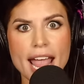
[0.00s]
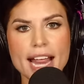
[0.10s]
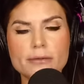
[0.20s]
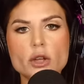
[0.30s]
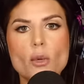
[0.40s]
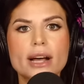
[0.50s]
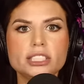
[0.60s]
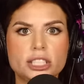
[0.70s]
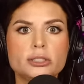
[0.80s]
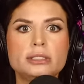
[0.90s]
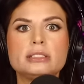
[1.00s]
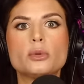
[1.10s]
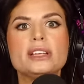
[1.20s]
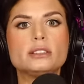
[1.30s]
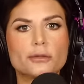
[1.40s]
And if you want juice
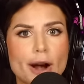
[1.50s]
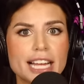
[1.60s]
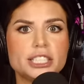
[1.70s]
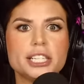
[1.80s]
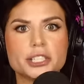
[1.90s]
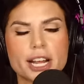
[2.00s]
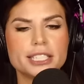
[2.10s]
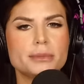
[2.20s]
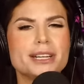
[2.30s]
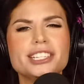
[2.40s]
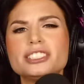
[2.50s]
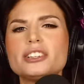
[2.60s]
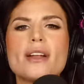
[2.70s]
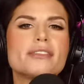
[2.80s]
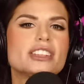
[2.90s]
squeezed fresh in your kitchen, but you just
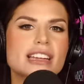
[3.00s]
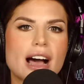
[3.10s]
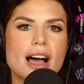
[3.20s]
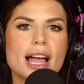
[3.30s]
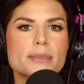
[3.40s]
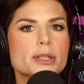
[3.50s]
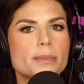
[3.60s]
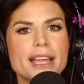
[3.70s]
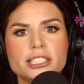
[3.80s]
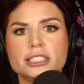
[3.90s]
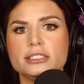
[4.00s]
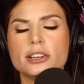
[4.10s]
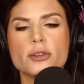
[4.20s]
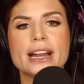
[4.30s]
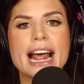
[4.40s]
don't have the time or the patience to
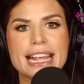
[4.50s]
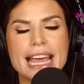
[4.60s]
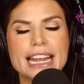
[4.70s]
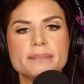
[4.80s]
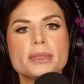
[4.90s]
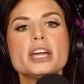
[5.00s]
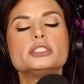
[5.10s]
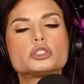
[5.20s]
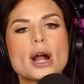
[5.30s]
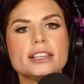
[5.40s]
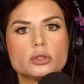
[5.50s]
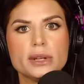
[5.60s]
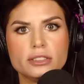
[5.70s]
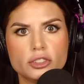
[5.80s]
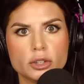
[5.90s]
do it, I get it. Try
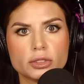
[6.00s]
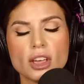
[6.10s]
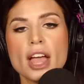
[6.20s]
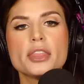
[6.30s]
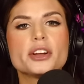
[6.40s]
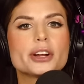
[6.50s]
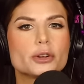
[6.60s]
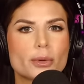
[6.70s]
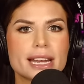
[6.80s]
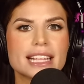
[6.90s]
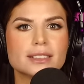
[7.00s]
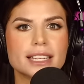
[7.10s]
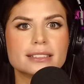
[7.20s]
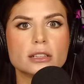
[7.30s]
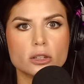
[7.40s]
Squeeze juice. Their ingredient
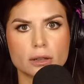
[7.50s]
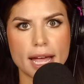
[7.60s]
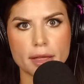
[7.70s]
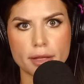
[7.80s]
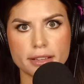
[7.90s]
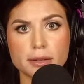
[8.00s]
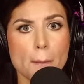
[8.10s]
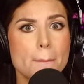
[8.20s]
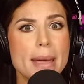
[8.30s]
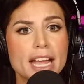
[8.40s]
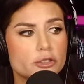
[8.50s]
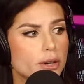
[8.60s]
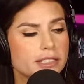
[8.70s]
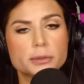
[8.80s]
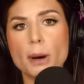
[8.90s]
lists look like this
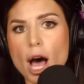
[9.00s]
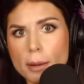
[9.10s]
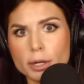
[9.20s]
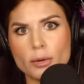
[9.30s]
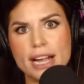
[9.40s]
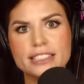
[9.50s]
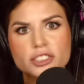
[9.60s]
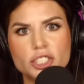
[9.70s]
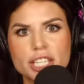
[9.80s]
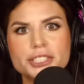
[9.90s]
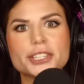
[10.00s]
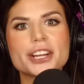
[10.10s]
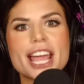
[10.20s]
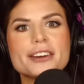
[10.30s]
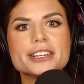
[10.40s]
mandarins, pomegranates, ginger,
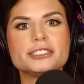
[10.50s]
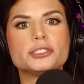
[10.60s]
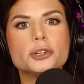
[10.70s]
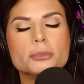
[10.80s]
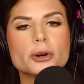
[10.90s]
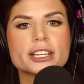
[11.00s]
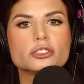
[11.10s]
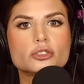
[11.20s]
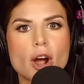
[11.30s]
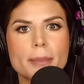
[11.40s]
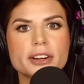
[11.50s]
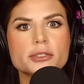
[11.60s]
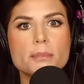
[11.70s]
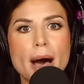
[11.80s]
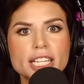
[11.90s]
carrots, turmeric,
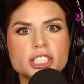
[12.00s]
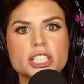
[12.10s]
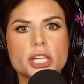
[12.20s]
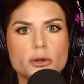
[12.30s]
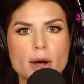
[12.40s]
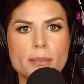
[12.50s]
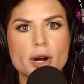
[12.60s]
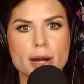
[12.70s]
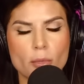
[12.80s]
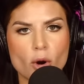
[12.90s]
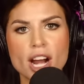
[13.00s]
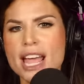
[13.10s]
strawberries, matcha, cucumber, and more.